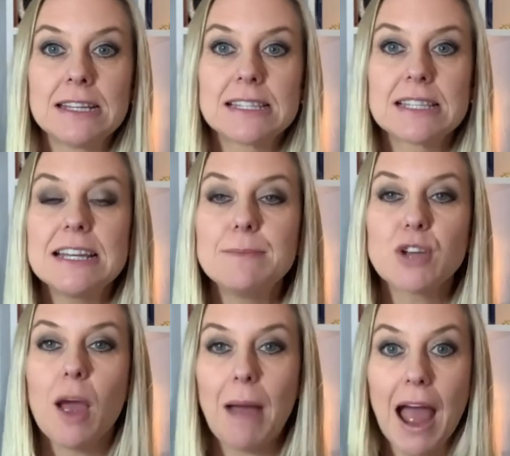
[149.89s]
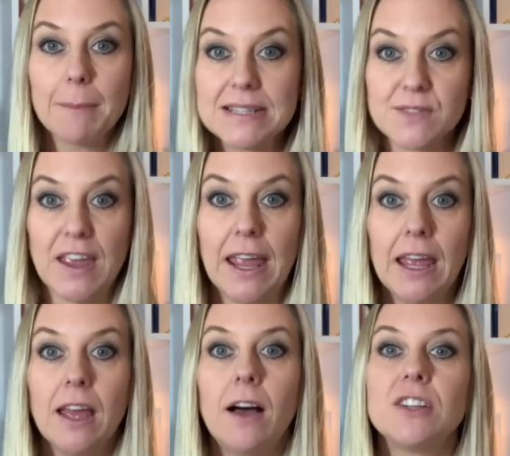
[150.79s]
sleep time atmosphere
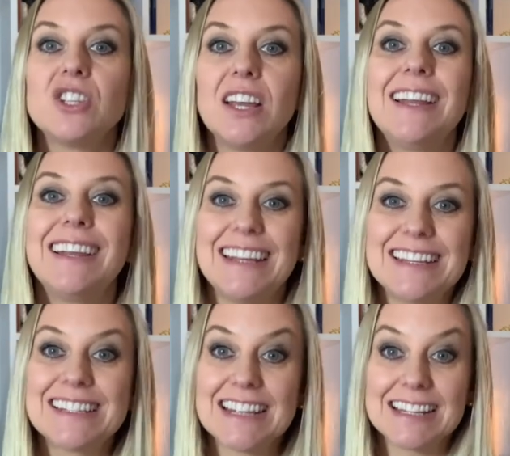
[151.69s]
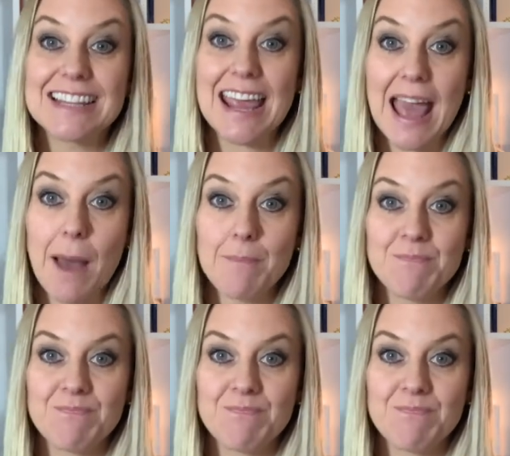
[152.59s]
until at least 6 a.m.